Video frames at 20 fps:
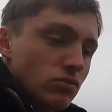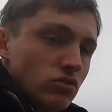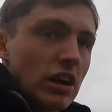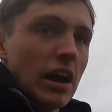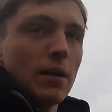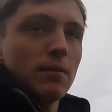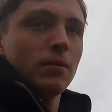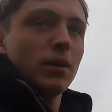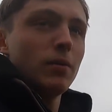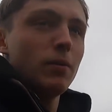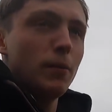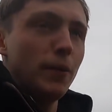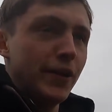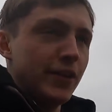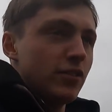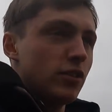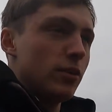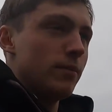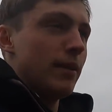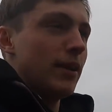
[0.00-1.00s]
Jammed up a
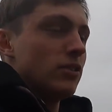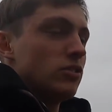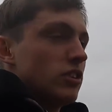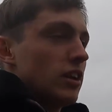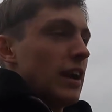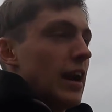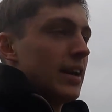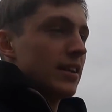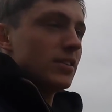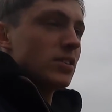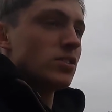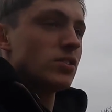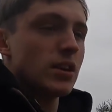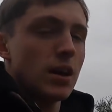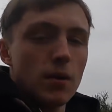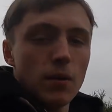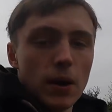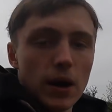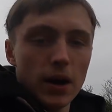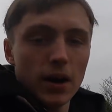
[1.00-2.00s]
bit too much again,
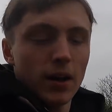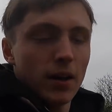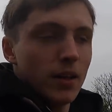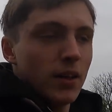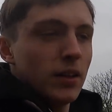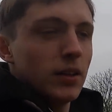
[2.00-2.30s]
so